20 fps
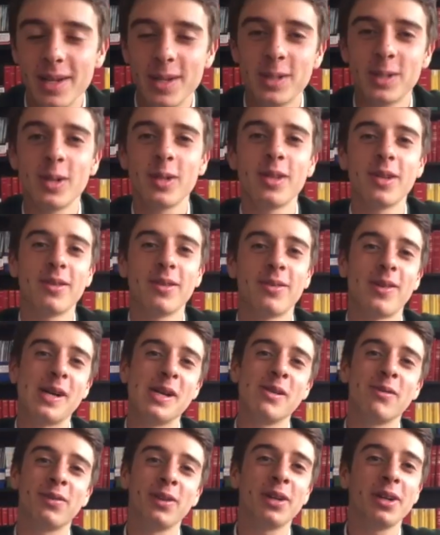So the
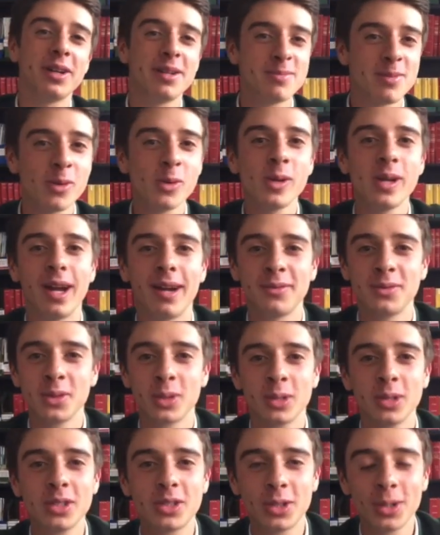final variable we have to
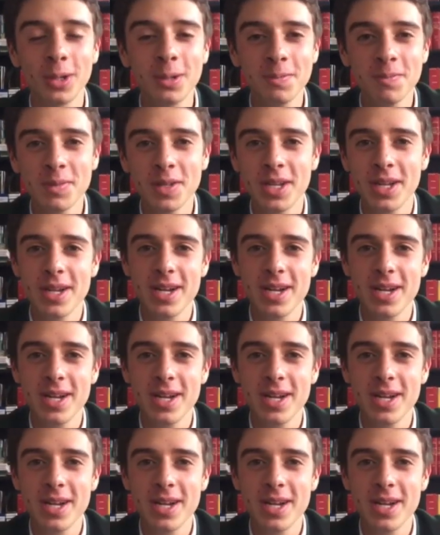control